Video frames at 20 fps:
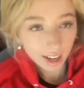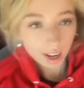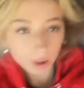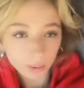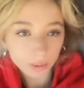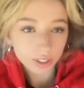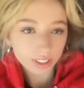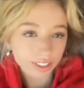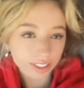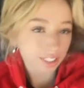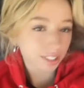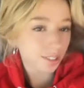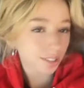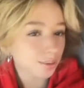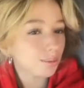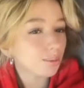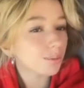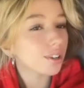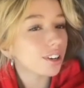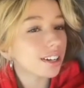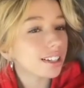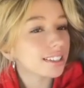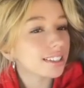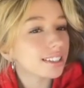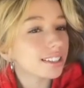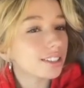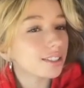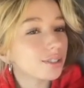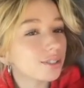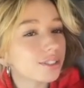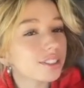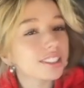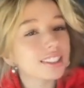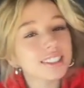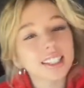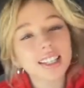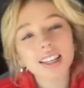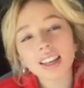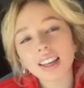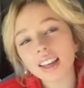against their consent. In
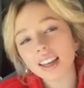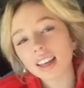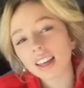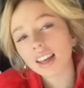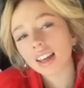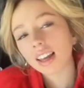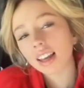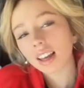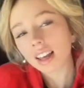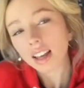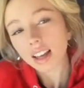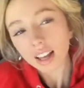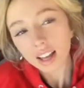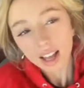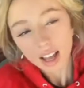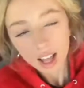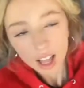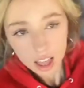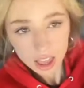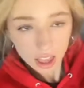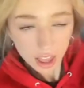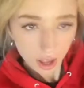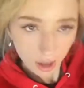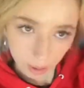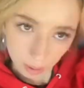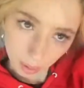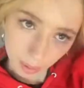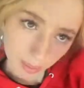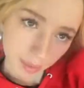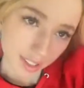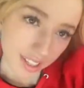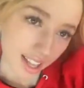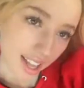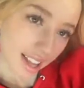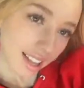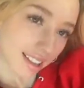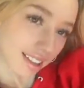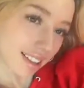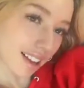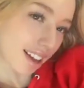those videos that they're getting put up, they're actually being
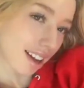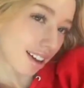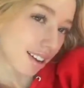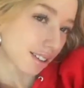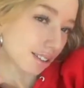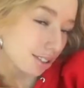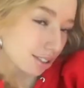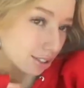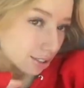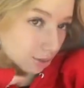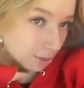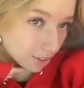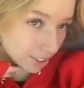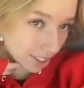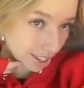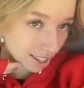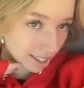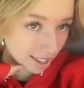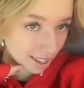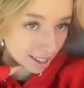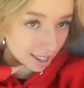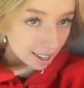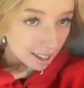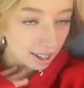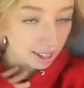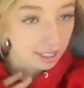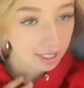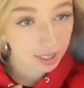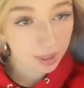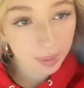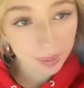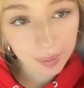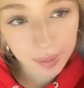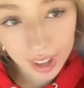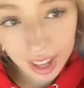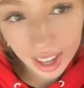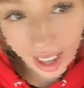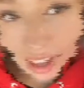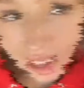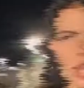forced in, but nobody's paying
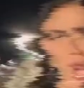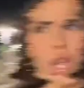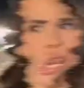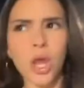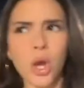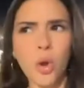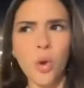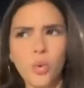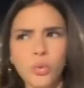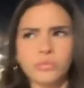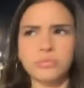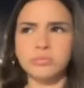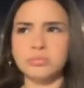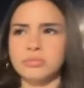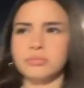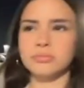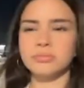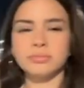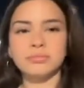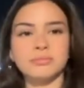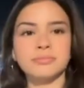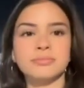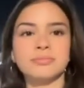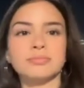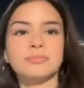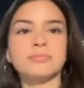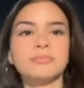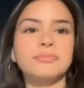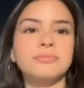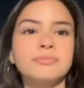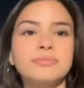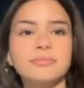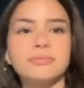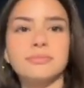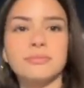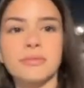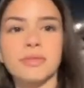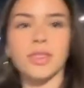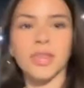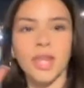attention to that, right? All
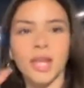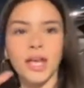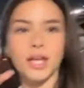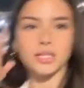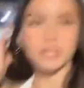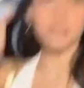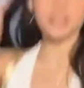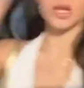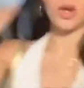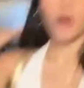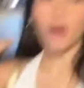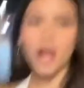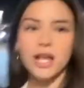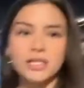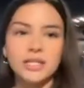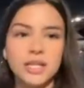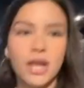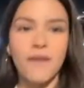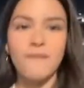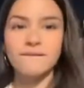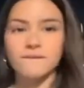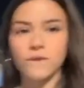the women and men who are